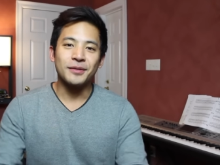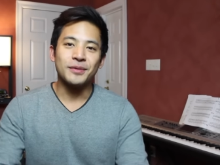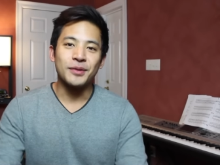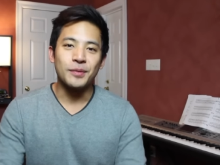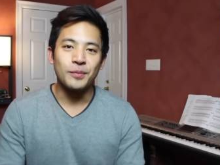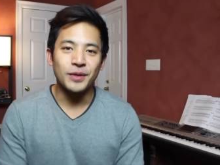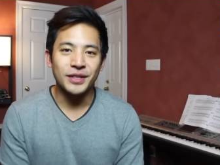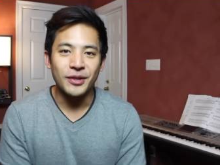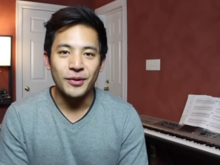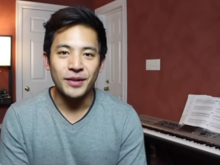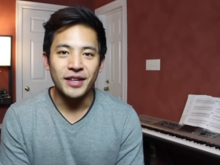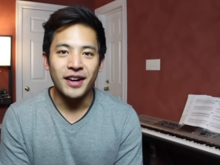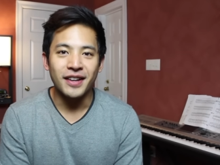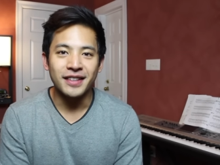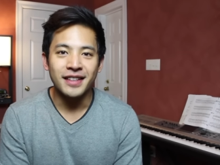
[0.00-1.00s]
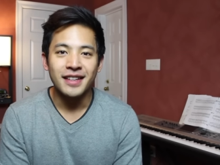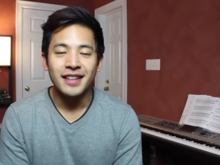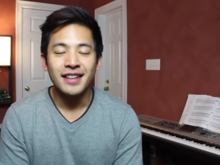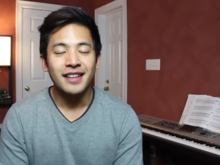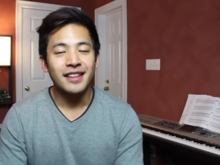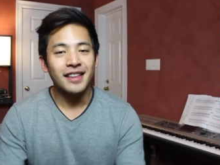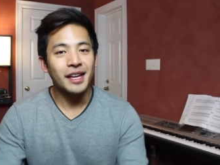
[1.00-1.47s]
YouTube, what's going on?
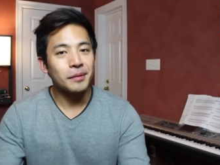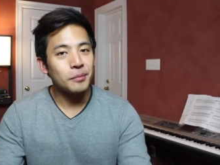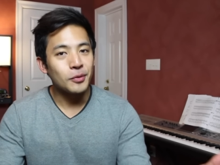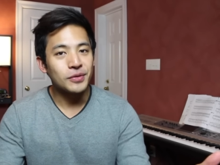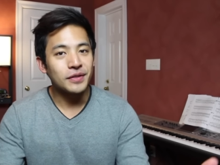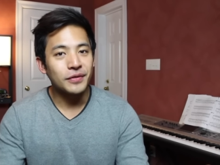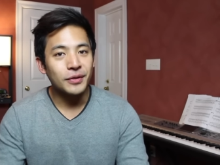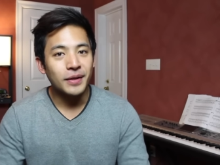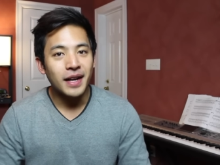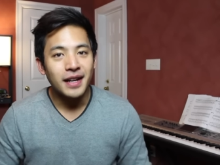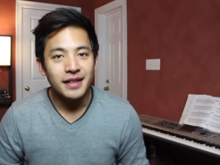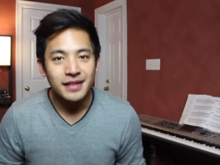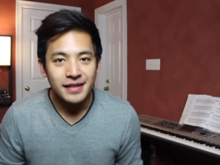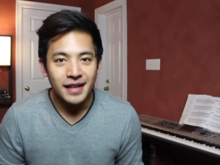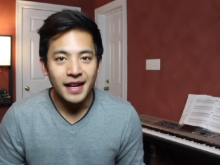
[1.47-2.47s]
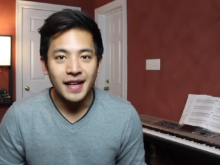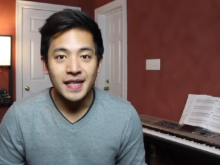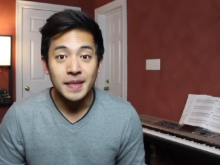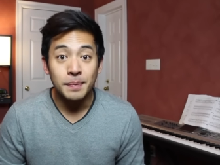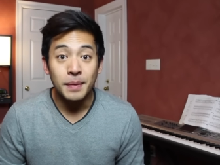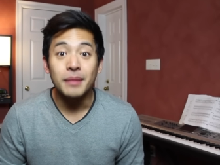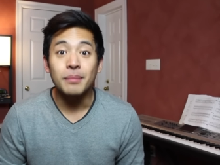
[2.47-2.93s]
Like most of you guys, I
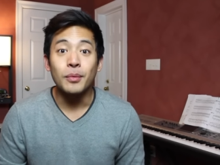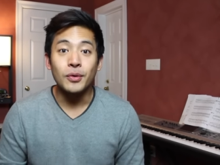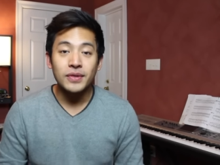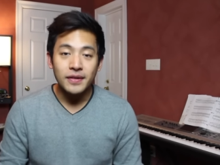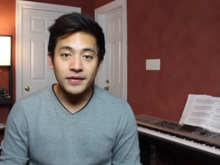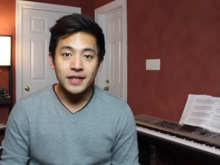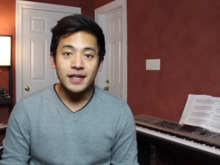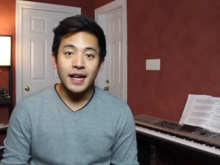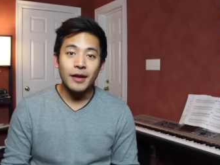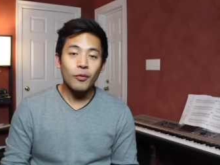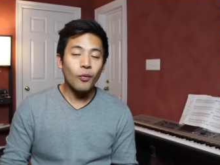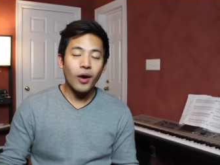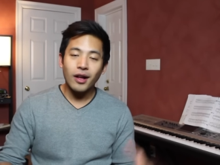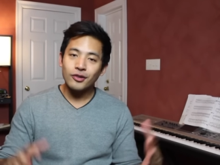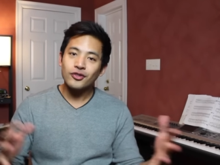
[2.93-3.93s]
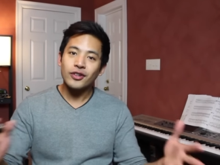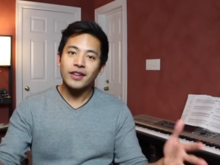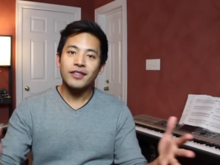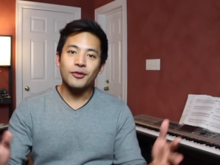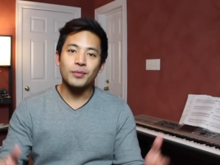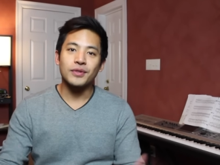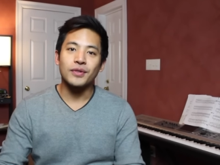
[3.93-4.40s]
spent most of tonight
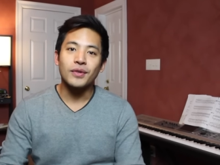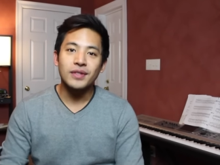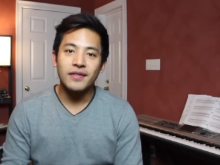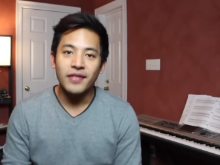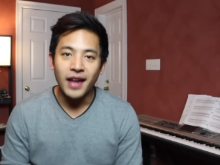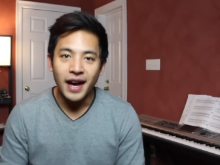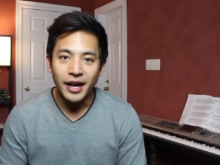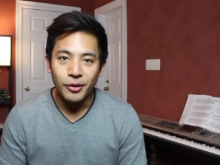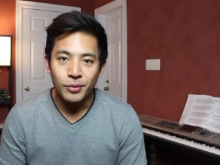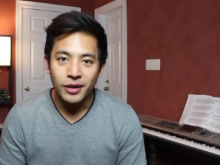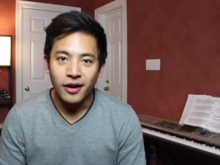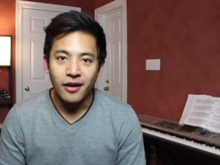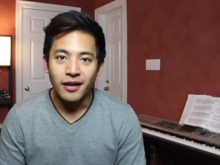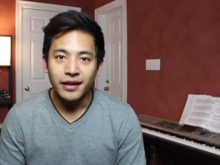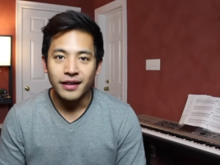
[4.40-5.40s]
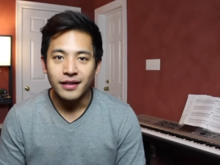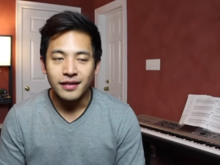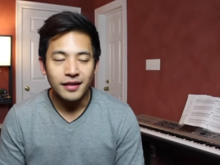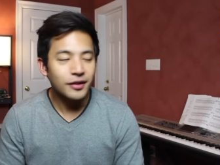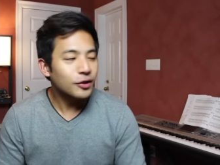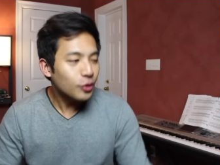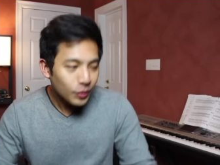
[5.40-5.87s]
watching the results of the Iowa caucus.
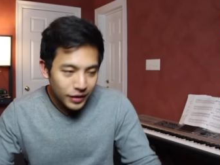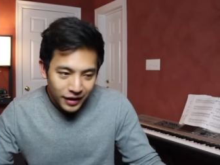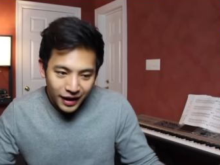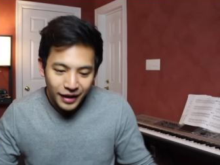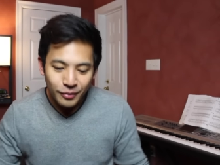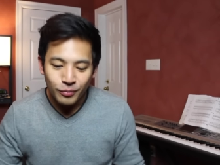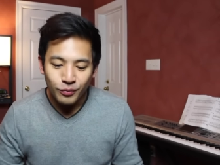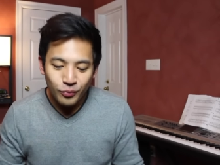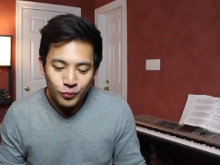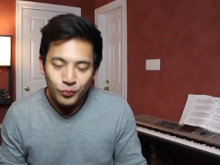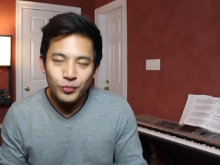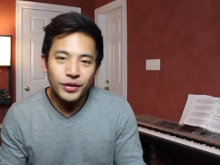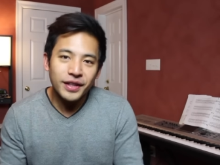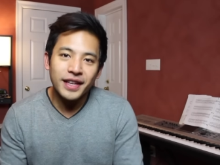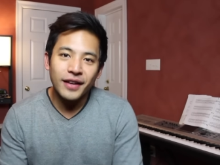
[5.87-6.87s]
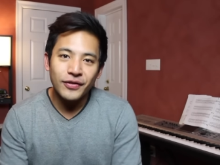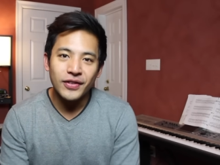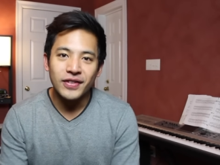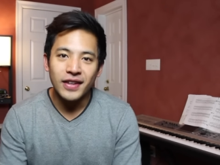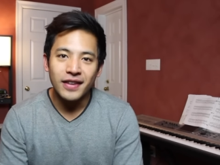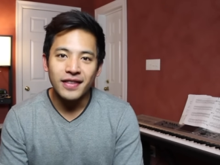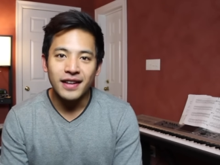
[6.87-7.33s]
And you know what? I really have to
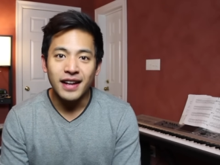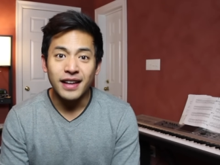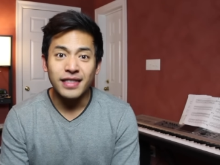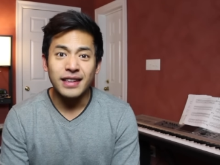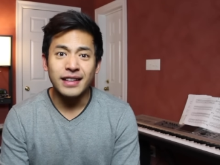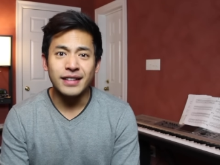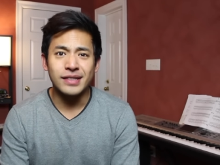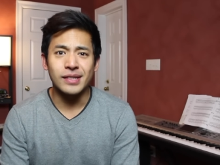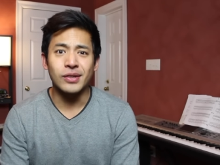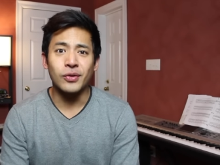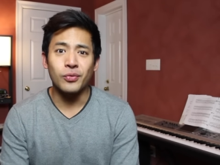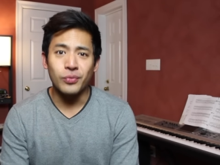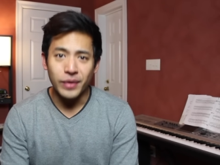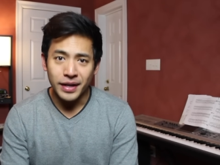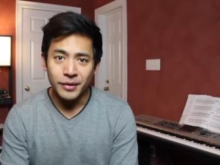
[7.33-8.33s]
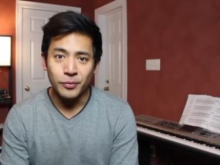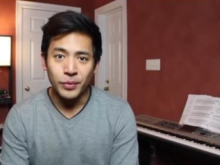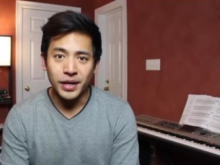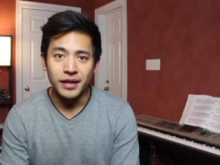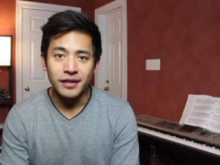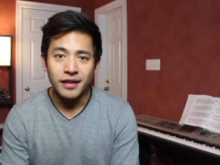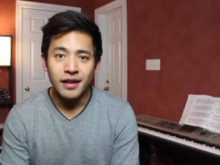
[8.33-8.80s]
say that I think it's a great
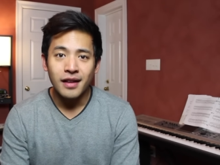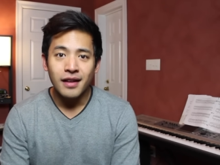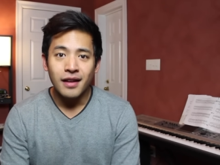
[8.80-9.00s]
win